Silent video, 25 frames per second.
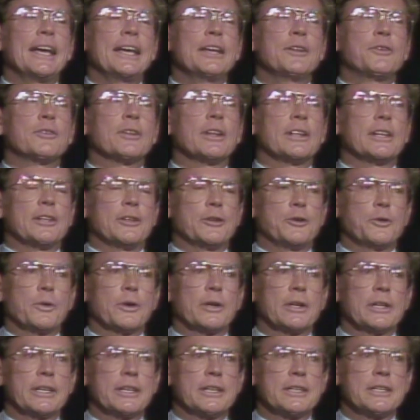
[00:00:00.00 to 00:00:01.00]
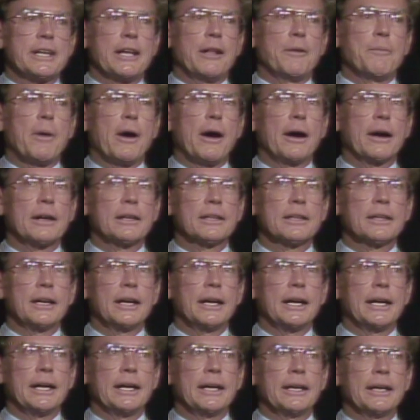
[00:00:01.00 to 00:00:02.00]
It's a little too early to tell, Mark.
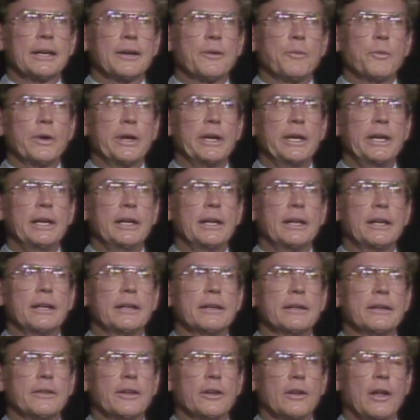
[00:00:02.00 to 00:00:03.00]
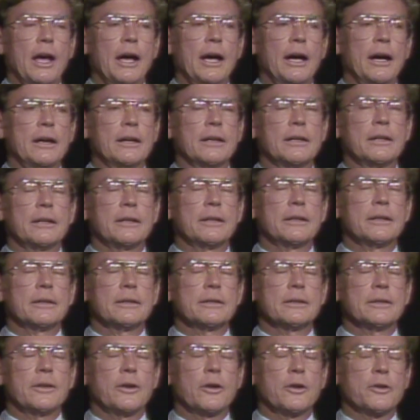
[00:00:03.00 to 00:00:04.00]
There
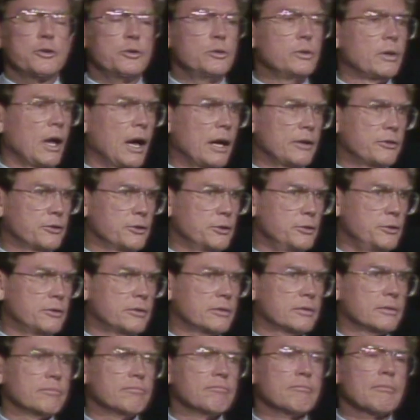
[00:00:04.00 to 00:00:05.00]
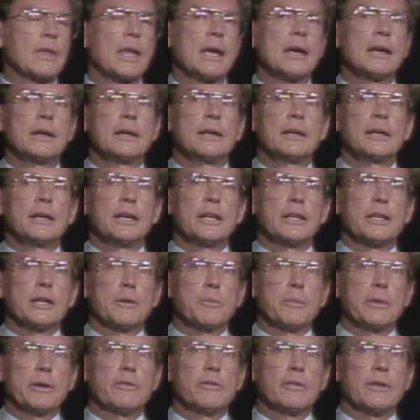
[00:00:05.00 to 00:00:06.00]
are two lawsuits
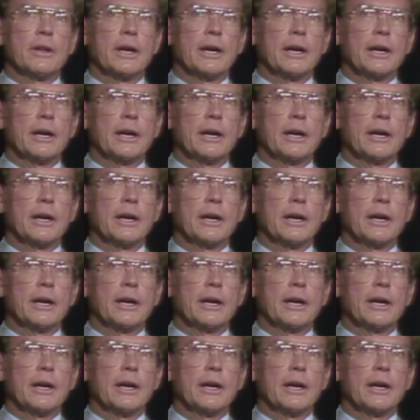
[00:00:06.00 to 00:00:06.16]
that have been